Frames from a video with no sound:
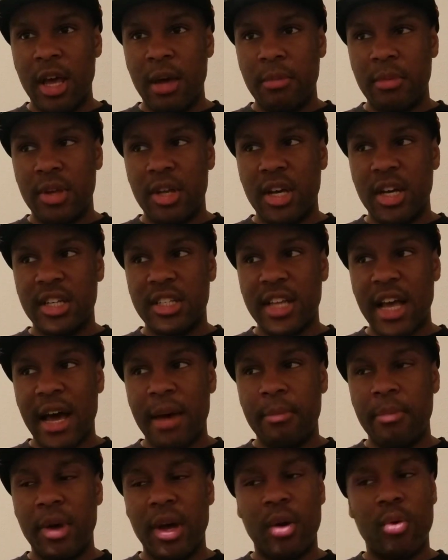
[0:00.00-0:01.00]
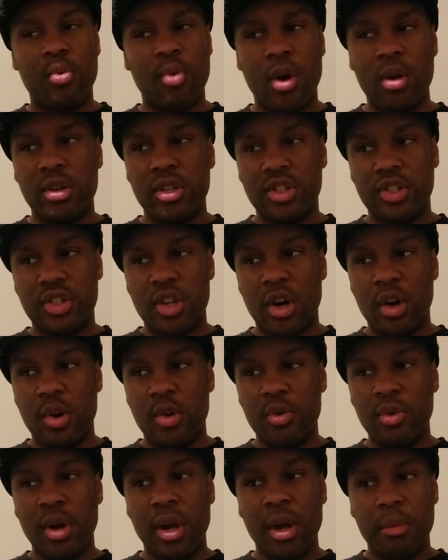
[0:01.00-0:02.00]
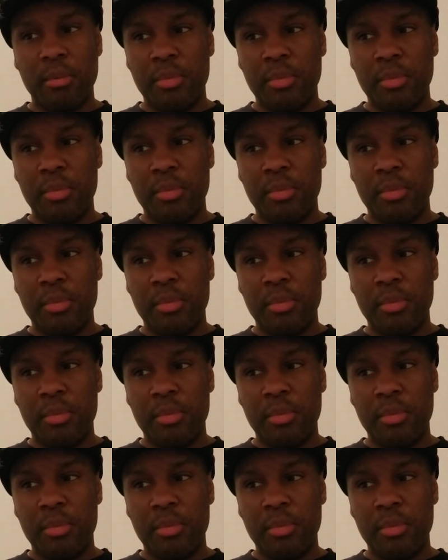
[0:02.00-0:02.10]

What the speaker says: because I bet Rolling Stone,